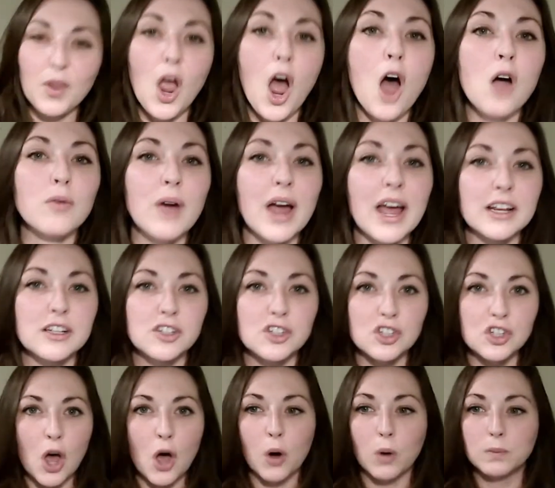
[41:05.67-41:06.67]
All right,
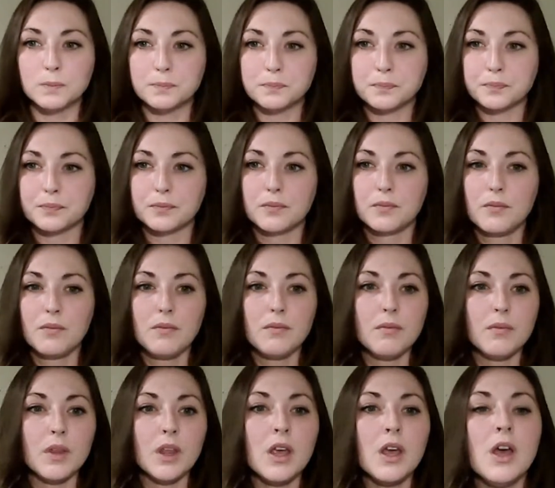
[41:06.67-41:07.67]
so
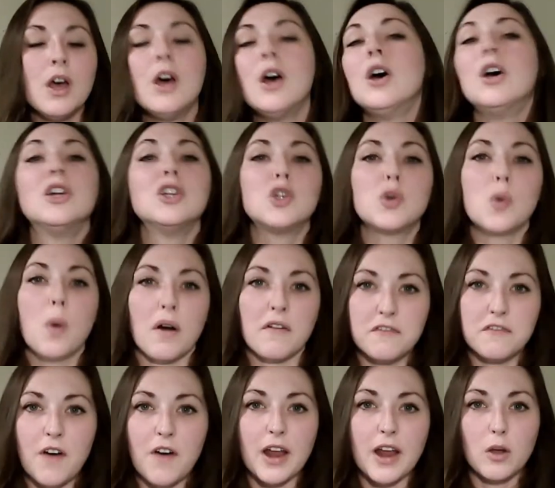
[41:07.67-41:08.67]
to our
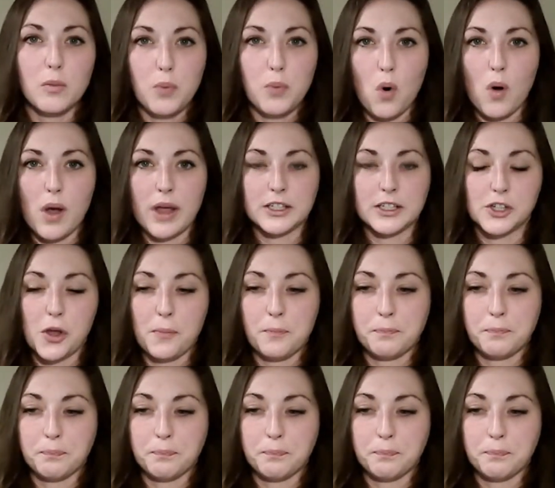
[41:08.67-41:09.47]
final point.